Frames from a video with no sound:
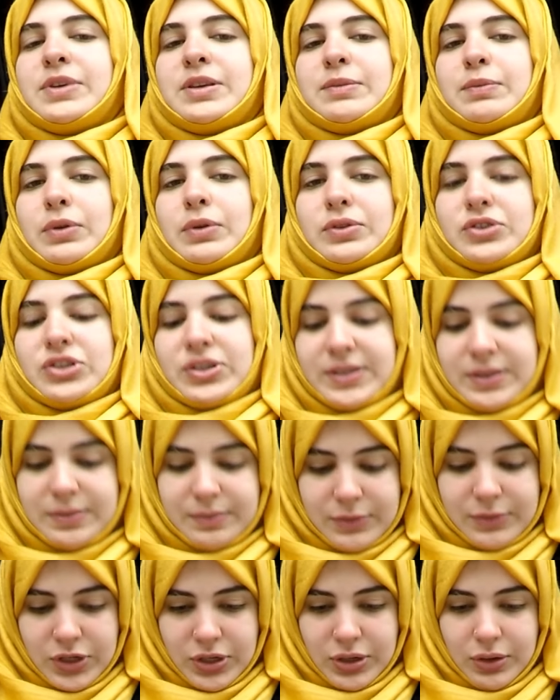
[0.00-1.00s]
people just
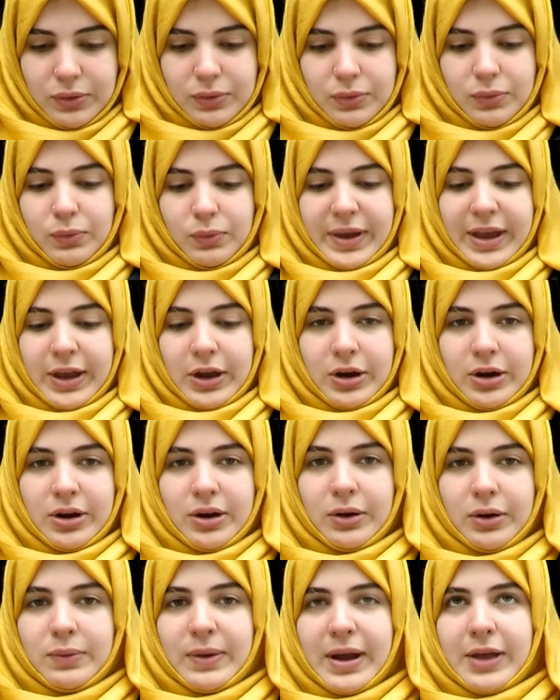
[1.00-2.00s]
you know wear
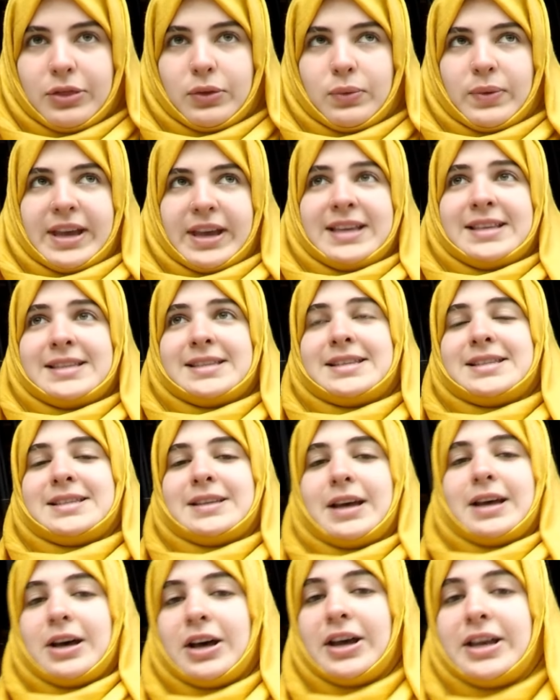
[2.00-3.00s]
around the
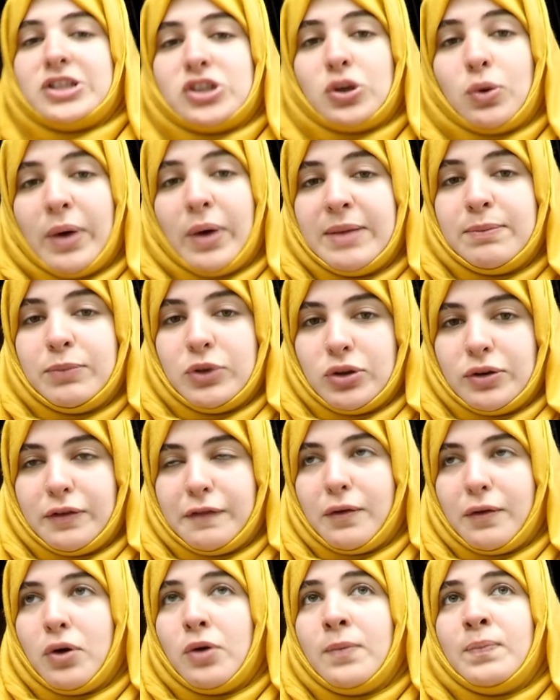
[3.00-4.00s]
waist. Uh, it's quite
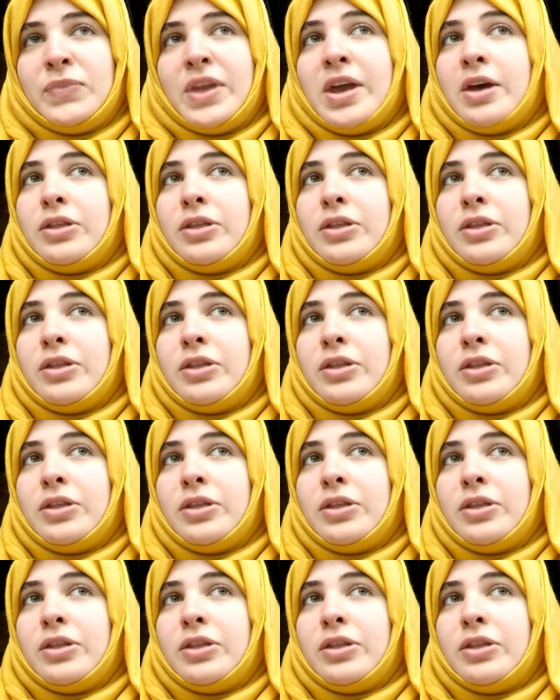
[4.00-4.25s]
beautiful.